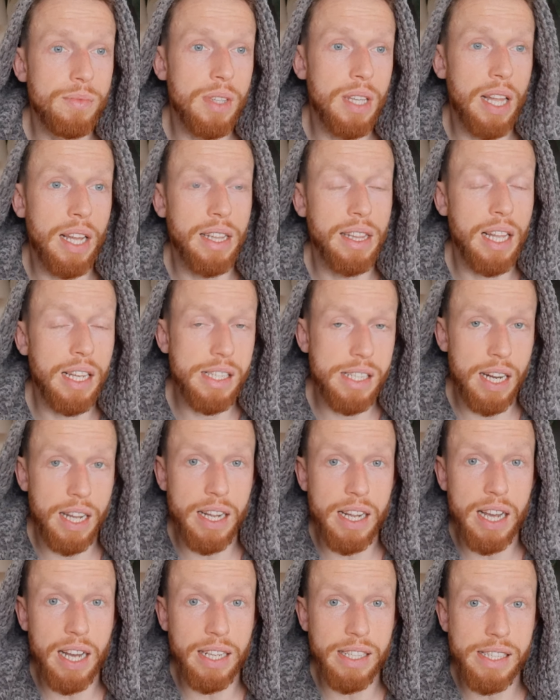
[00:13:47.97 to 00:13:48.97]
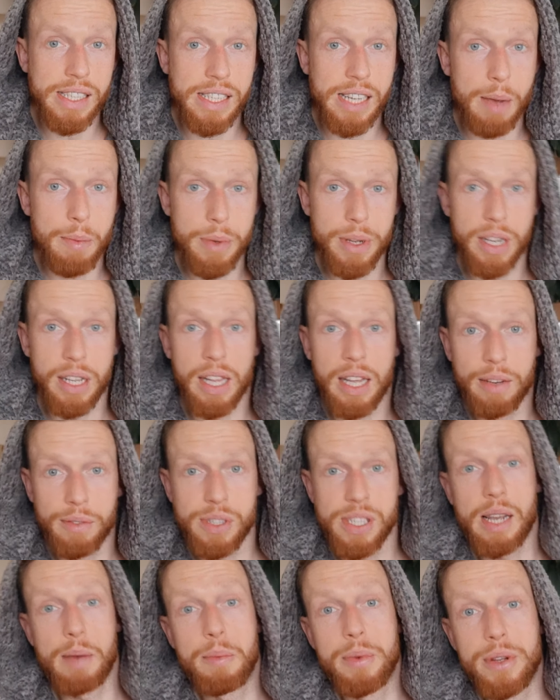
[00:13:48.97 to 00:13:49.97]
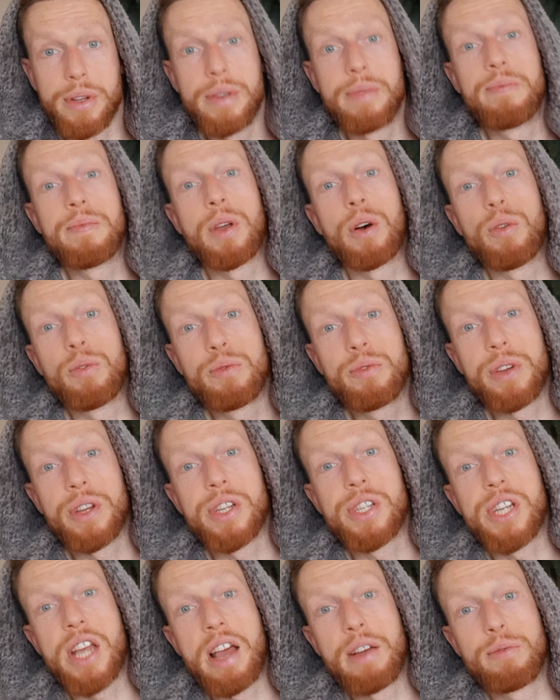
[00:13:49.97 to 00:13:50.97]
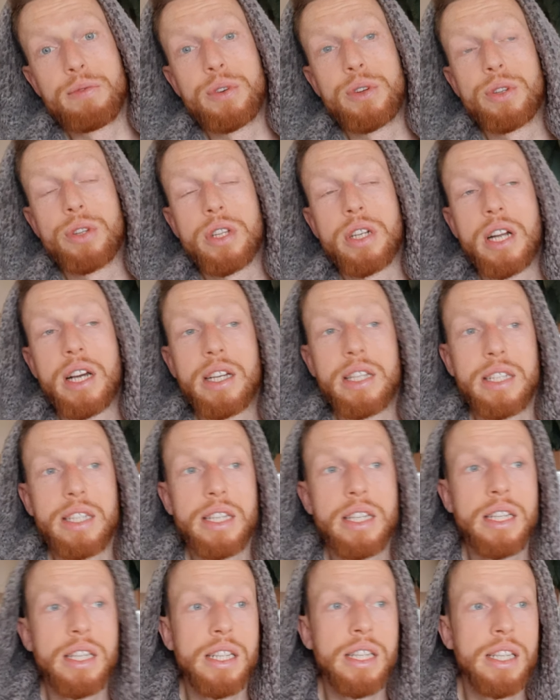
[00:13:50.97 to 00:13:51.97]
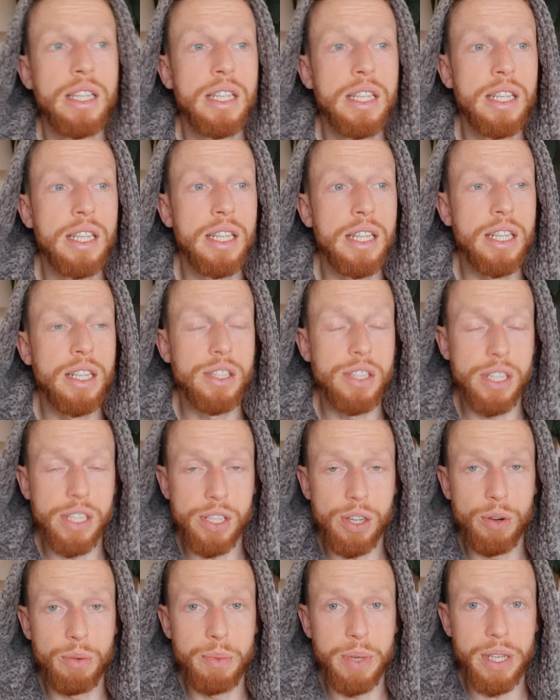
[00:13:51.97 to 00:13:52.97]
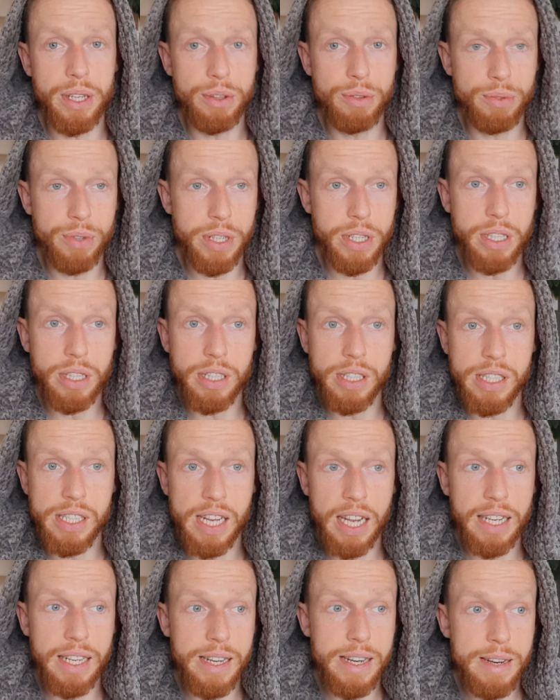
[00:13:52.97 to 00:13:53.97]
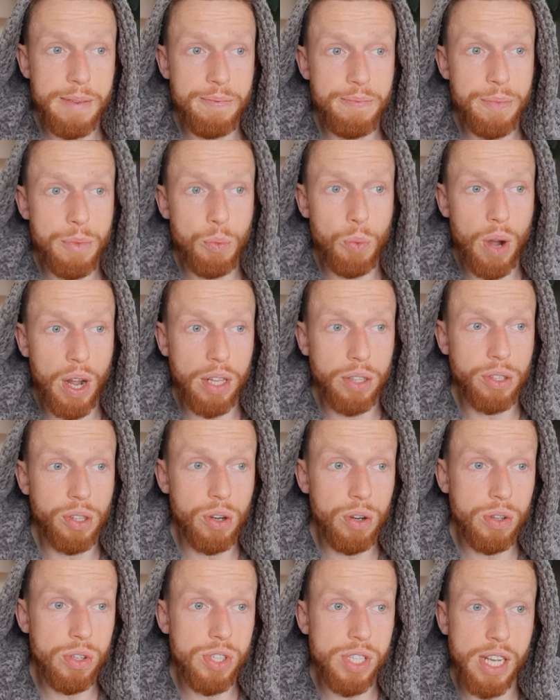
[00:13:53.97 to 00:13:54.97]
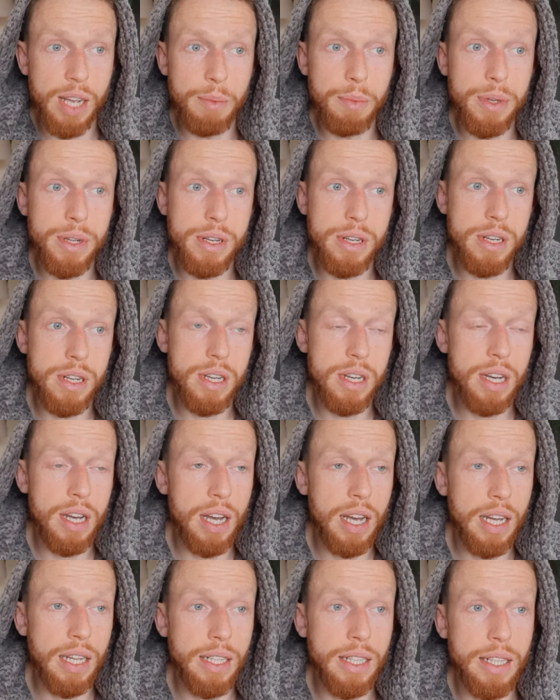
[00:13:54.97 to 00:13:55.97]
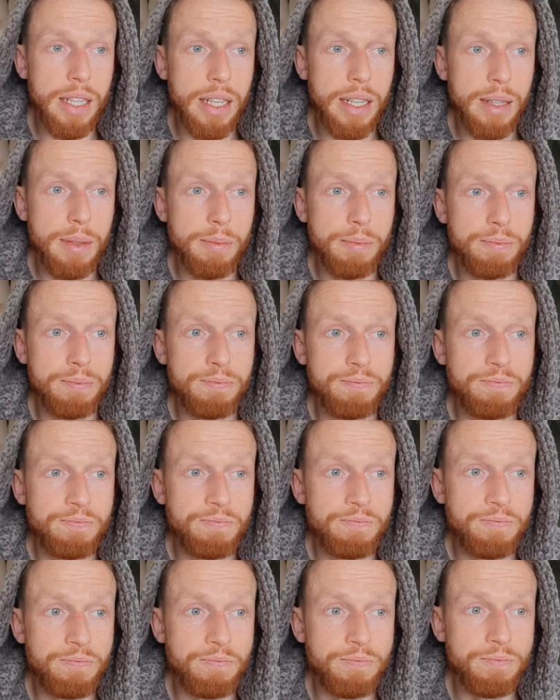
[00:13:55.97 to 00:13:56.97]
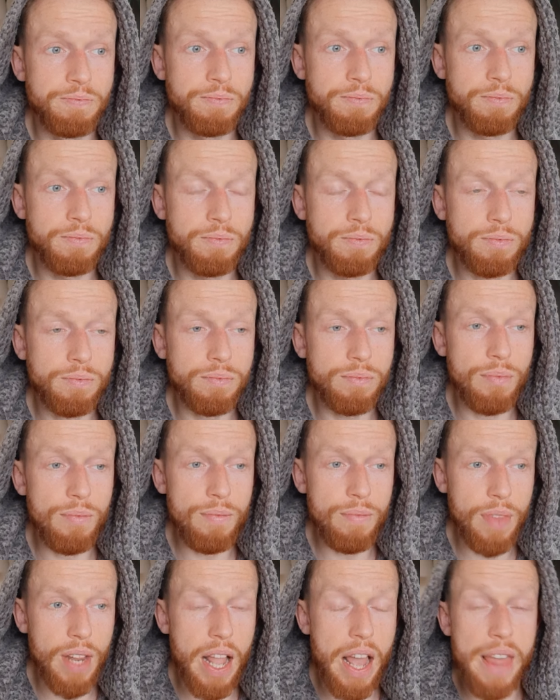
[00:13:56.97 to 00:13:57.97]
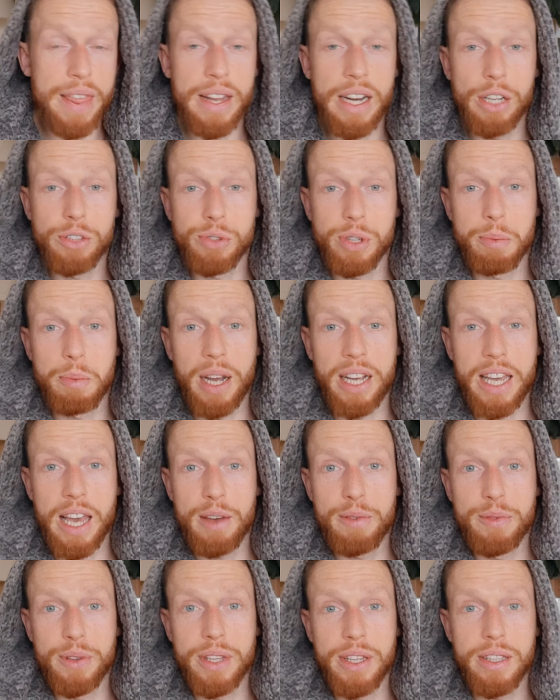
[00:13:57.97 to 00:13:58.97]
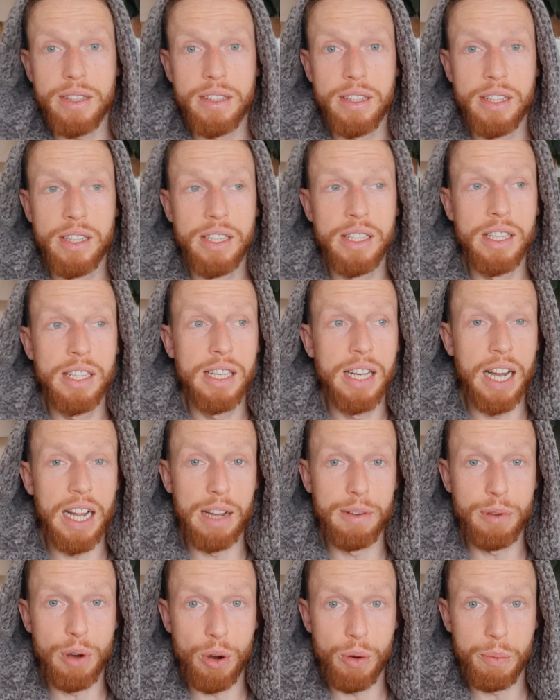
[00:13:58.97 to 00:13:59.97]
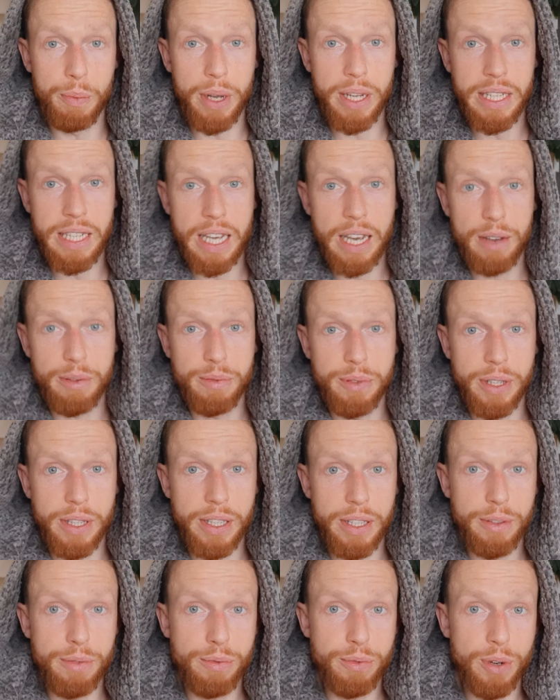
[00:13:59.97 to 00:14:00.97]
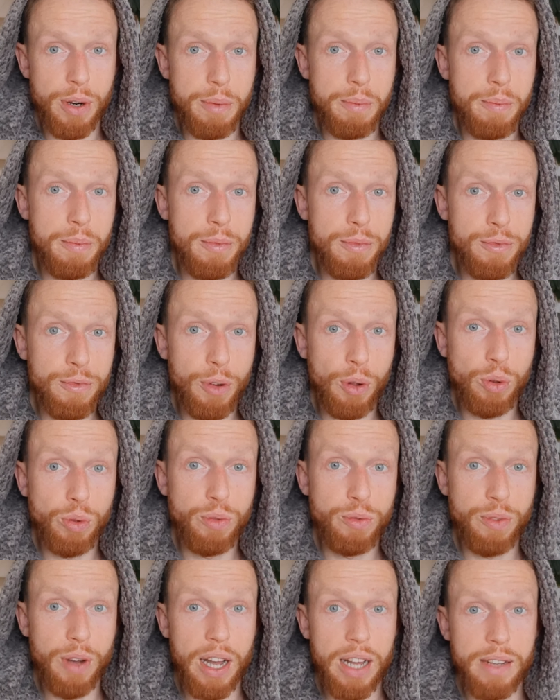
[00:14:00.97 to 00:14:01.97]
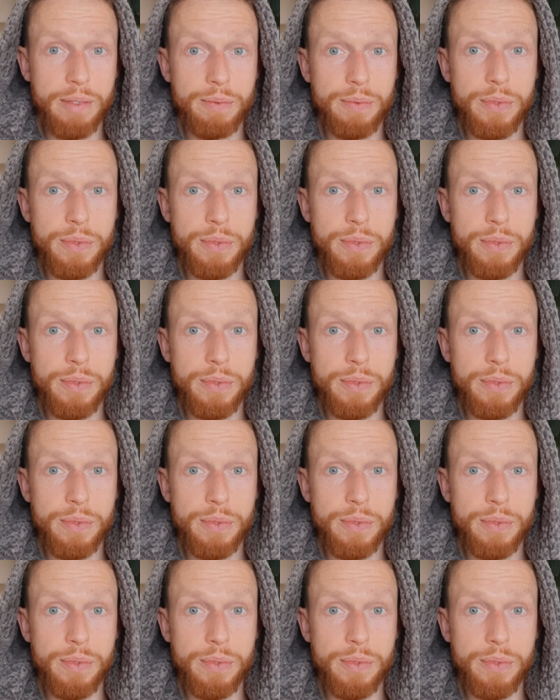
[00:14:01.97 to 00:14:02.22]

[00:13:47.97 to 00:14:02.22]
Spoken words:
like last night I had salmon. I'll have salmon or fish every other night because it's omega-3 content, wild caught salmon. And then I'll drink my kefir. I have homemade kefir from full fat